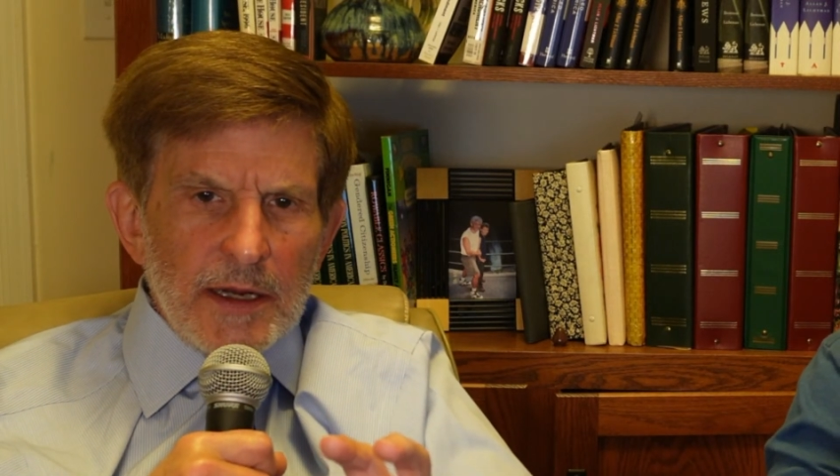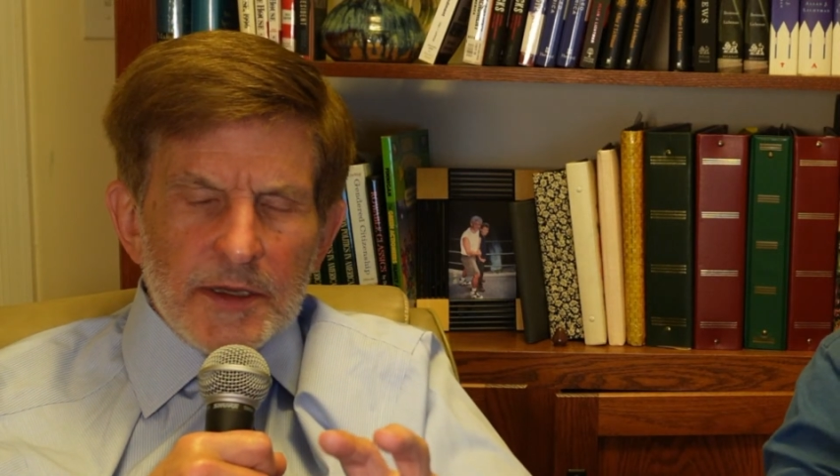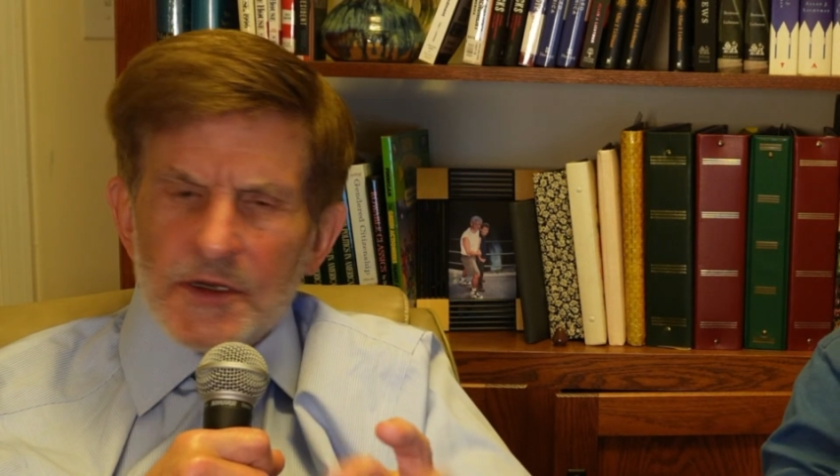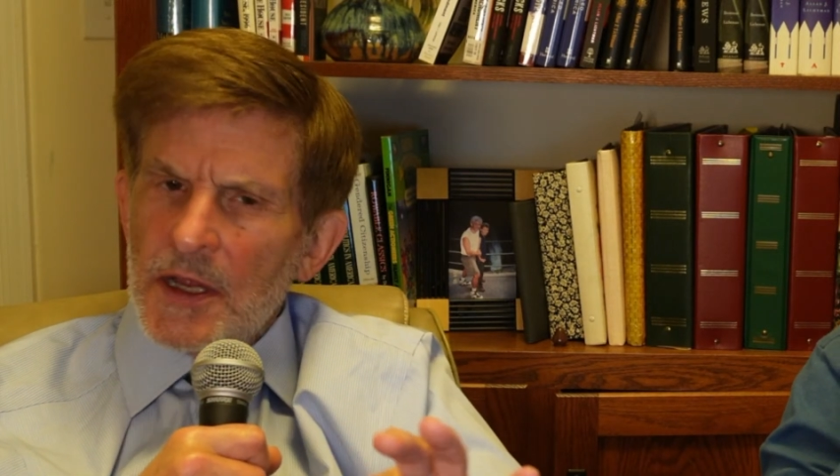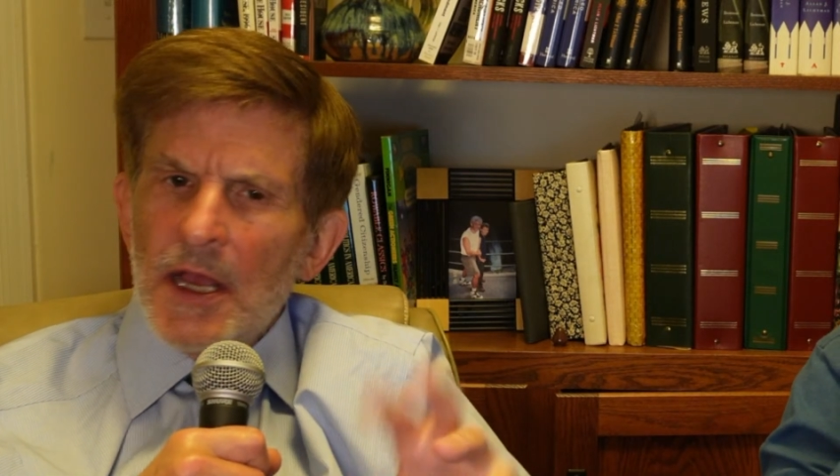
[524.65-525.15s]

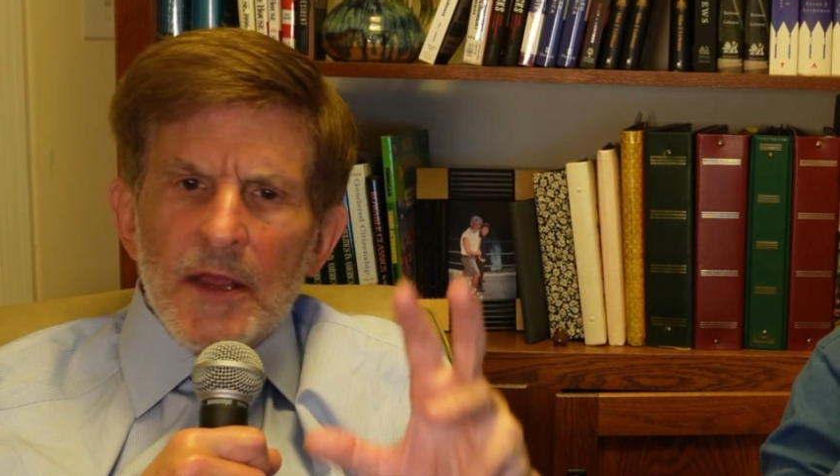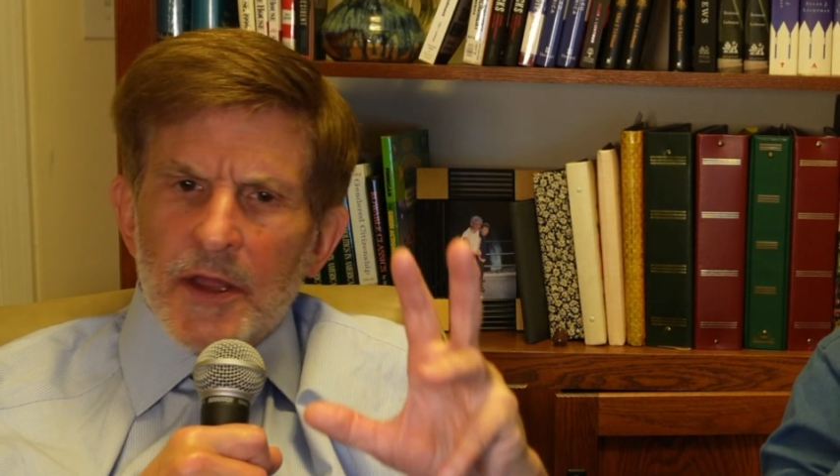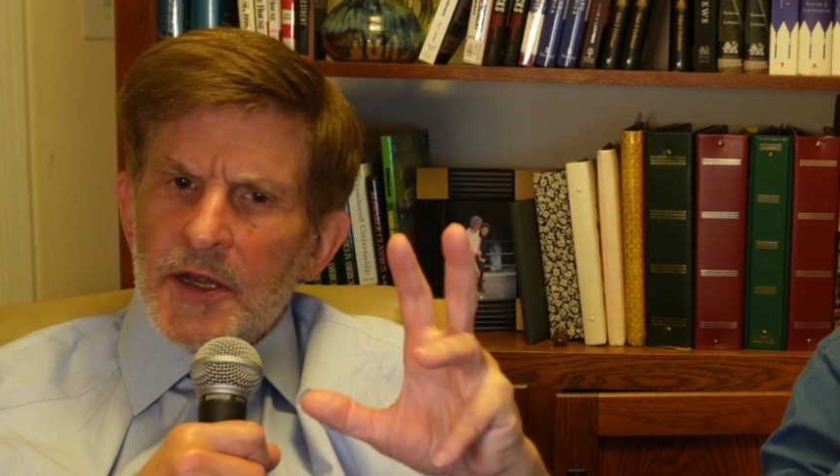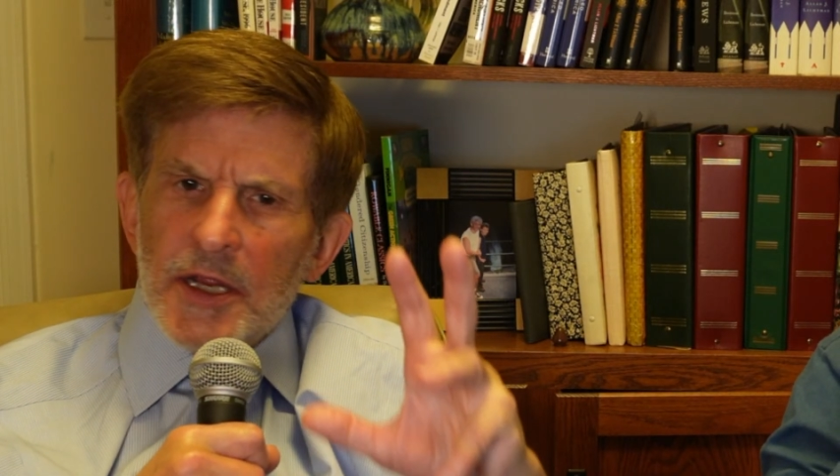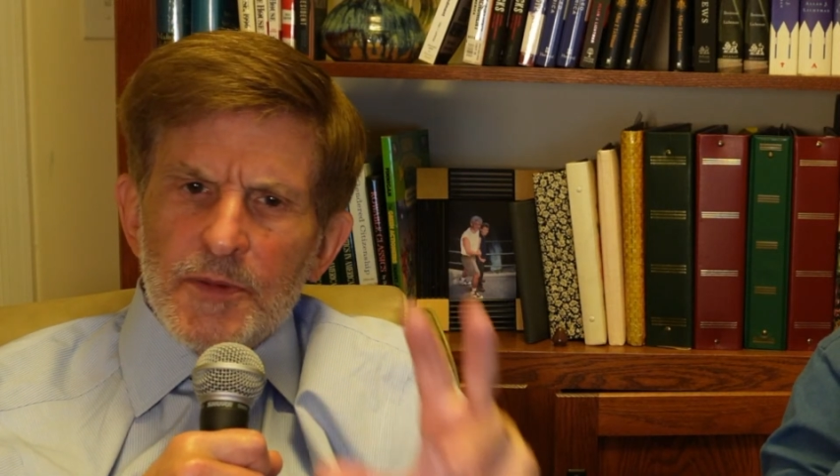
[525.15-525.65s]
It's the
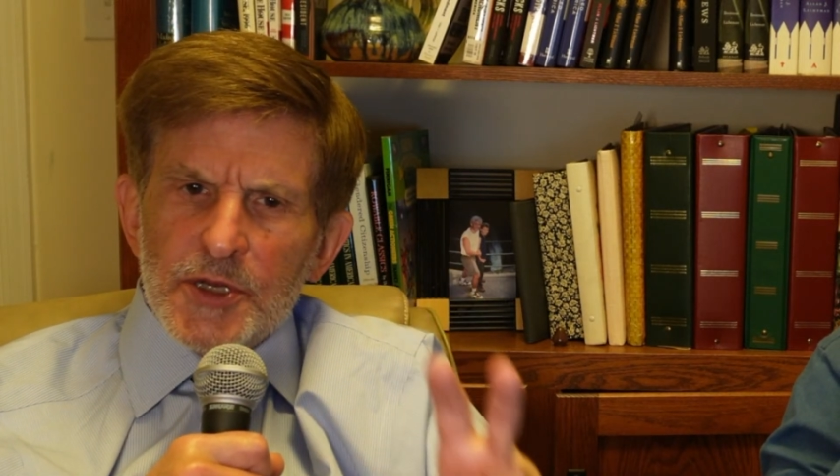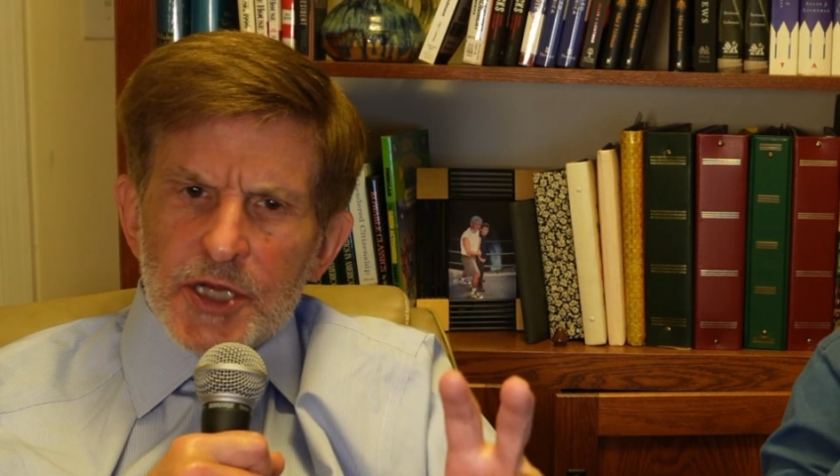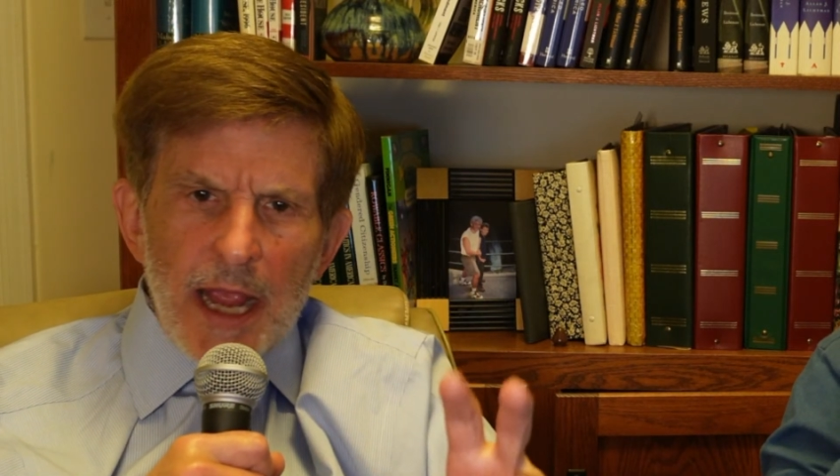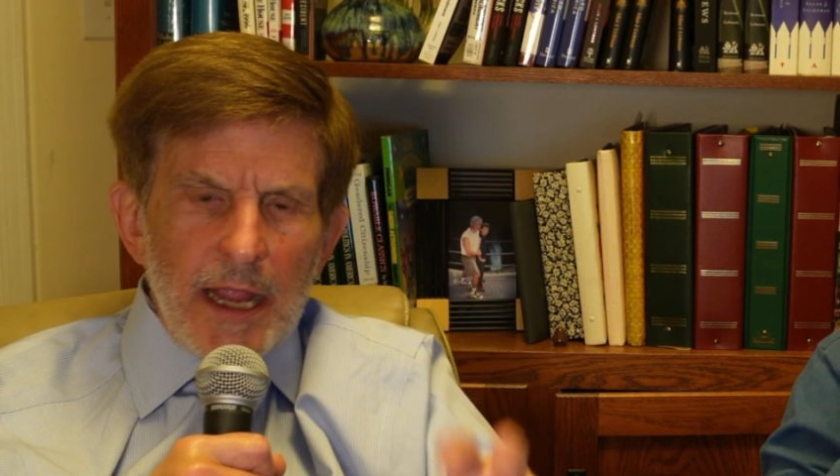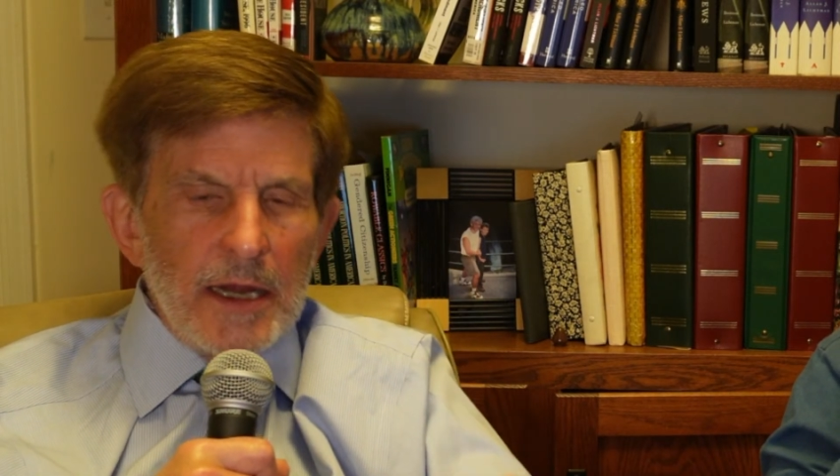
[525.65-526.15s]
deep
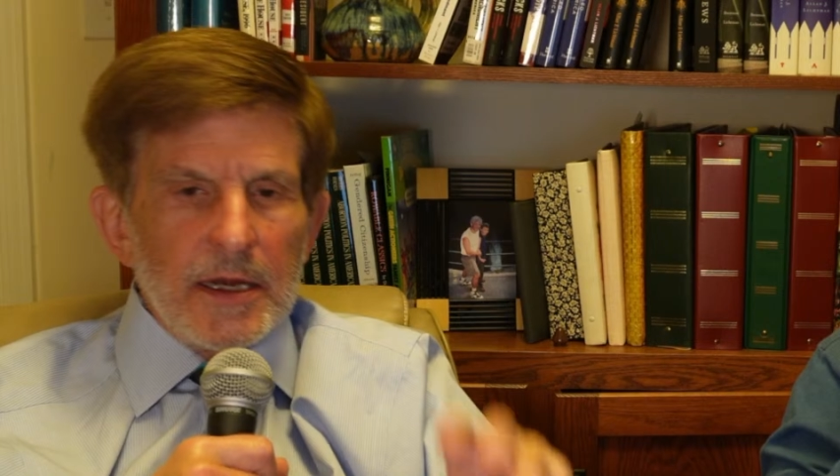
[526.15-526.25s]
state,